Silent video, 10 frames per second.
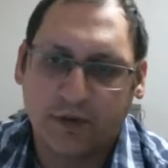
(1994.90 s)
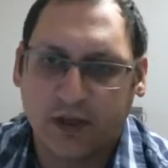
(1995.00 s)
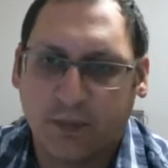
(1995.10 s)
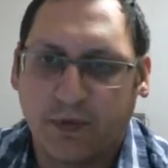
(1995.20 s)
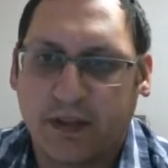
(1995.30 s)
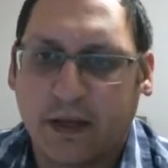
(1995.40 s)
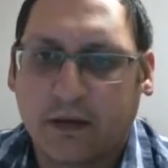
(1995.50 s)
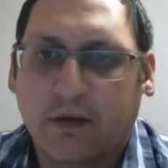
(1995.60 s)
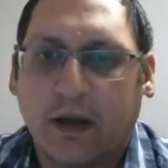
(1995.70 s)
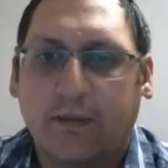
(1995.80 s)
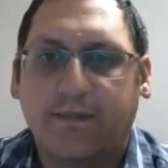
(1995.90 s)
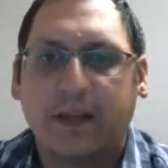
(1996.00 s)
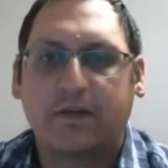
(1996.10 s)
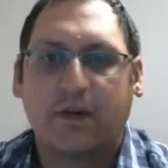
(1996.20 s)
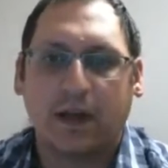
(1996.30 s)
gonna Protect. Okay,
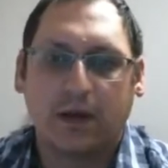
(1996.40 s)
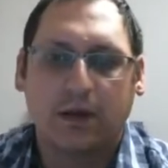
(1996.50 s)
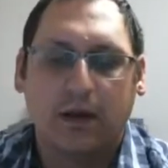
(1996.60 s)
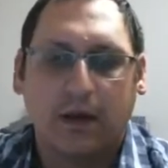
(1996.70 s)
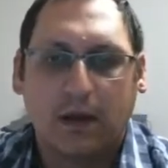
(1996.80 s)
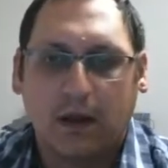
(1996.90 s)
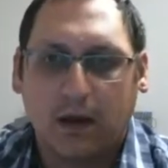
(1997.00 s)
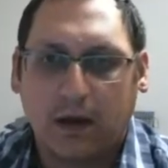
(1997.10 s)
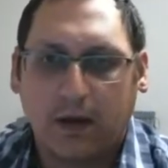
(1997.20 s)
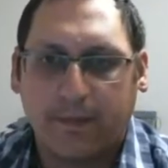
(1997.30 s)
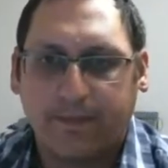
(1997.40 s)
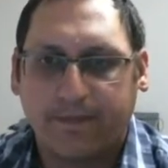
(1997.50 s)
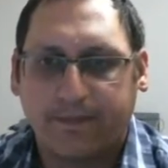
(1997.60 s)
that's fine. Drampa